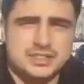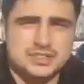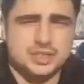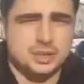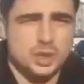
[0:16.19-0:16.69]

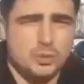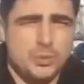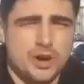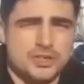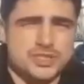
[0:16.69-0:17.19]
into the low
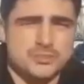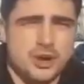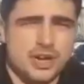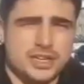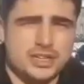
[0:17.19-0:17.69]
parts of the
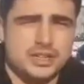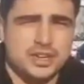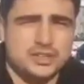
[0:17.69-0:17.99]
market.